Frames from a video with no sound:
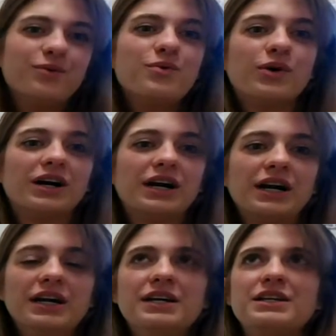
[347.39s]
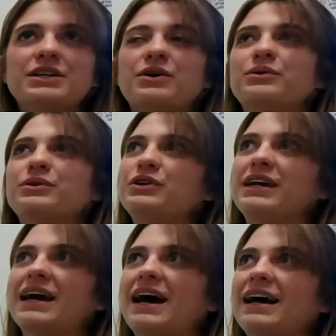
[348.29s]
or, you know,
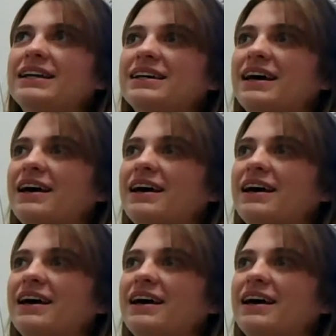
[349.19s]
look at